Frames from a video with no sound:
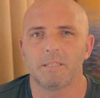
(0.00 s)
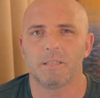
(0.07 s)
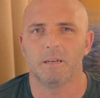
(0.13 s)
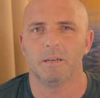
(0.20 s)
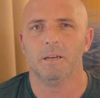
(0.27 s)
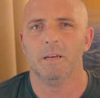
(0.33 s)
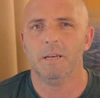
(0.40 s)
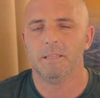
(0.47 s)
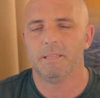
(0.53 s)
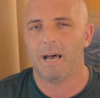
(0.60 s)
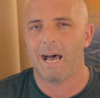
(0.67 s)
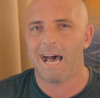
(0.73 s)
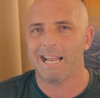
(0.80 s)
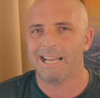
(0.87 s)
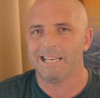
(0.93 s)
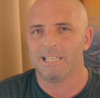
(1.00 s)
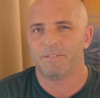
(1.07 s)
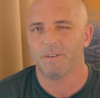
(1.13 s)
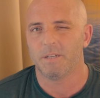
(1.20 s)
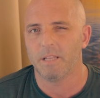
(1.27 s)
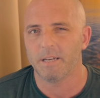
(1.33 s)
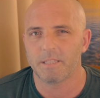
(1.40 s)
the audience
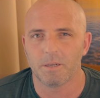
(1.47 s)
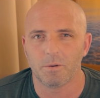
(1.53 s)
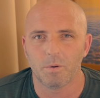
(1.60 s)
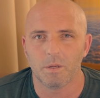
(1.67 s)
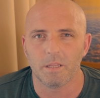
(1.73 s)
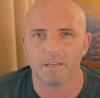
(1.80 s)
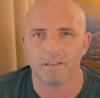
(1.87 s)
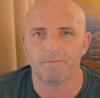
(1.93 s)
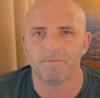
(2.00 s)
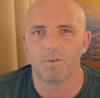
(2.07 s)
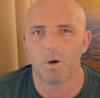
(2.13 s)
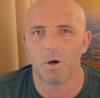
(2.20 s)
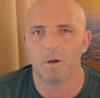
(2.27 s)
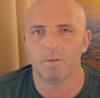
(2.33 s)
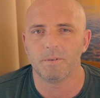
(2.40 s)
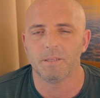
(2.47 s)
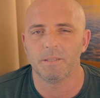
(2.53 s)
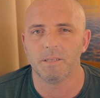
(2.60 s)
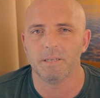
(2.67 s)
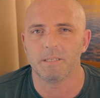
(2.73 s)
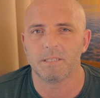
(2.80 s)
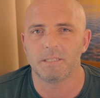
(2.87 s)
feel like they're really involved in
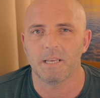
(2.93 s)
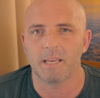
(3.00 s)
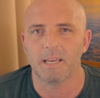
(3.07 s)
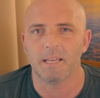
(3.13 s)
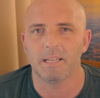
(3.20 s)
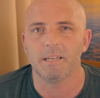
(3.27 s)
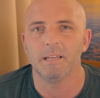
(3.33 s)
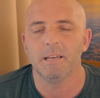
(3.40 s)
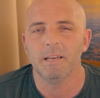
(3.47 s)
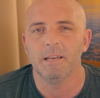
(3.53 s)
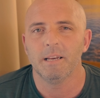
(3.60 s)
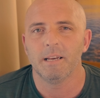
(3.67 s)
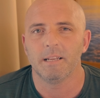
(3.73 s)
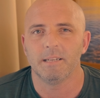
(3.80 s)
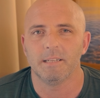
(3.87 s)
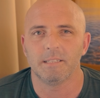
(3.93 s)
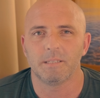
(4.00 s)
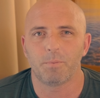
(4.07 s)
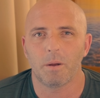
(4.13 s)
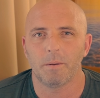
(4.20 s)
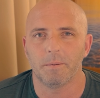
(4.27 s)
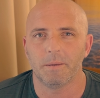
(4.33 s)
this scene, and it's
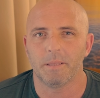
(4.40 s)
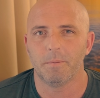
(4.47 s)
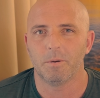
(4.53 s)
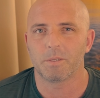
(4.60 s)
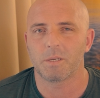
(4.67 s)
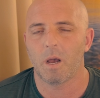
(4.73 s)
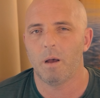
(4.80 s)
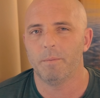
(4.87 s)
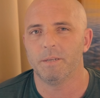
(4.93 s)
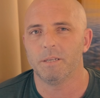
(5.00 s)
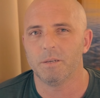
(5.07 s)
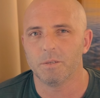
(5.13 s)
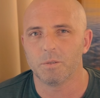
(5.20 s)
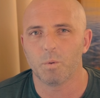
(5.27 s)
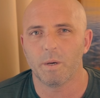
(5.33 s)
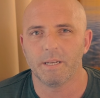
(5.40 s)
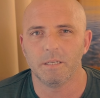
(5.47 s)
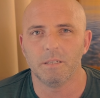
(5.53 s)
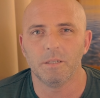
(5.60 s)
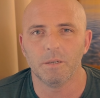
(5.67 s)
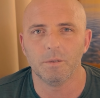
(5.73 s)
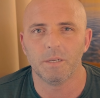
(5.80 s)
probably the most common used way to
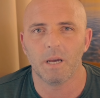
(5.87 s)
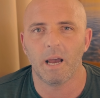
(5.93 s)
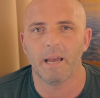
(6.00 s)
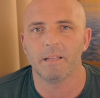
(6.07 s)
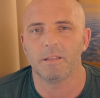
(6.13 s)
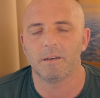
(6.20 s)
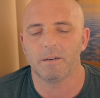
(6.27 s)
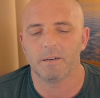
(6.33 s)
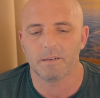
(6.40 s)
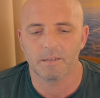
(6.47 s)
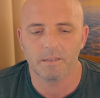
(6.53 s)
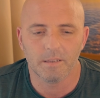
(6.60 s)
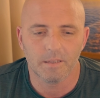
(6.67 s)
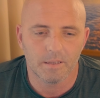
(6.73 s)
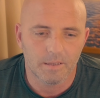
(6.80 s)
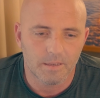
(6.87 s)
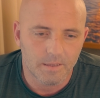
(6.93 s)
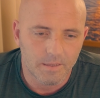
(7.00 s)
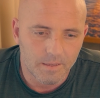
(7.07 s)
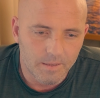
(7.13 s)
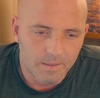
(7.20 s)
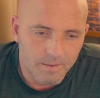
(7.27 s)
do dialogue.
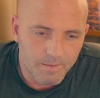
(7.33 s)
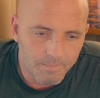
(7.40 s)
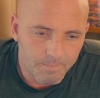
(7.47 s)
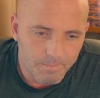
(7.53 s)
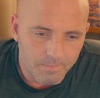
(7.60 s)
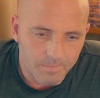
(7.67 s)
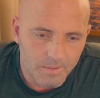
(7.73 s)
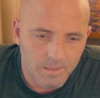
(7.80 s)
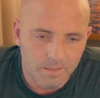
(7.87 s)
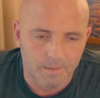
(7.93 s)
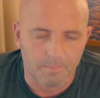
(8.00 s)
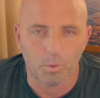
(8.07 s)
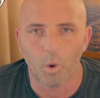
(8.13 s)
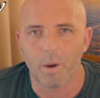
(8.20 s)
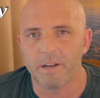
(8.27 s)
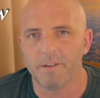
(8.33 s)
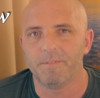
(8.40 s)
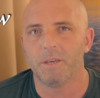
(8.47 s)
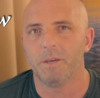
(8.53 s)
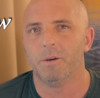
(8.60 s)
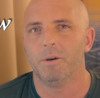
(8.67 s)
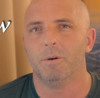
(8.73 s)
And then point of
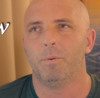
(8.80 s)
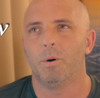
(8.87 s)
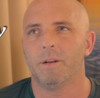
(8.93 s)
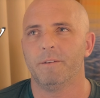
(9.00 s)
view,